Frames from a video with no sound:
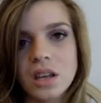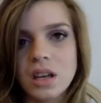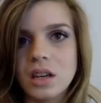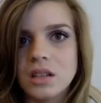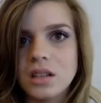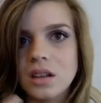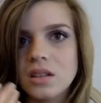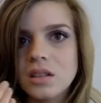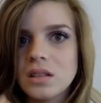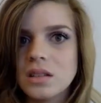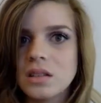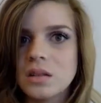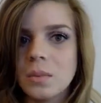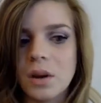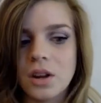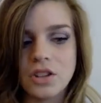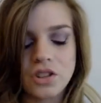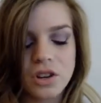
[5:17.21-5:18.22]
and it doesn't
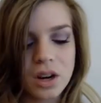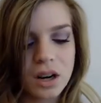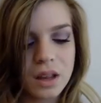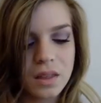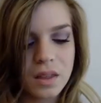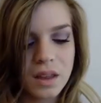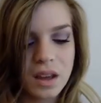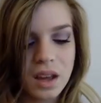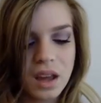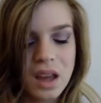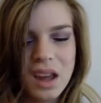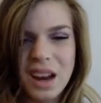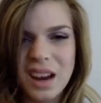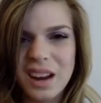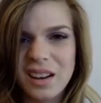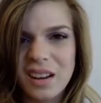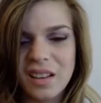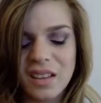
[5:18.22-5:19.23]
smudge or anything,
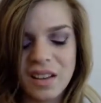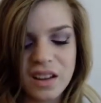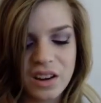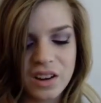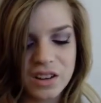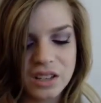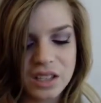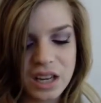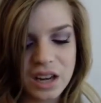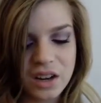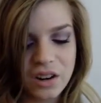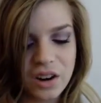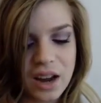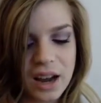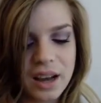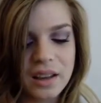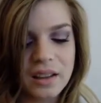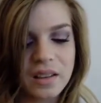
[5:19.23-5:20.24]
and it doesn't irritate
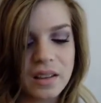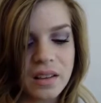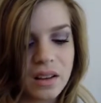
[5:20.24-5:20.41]
your eyes.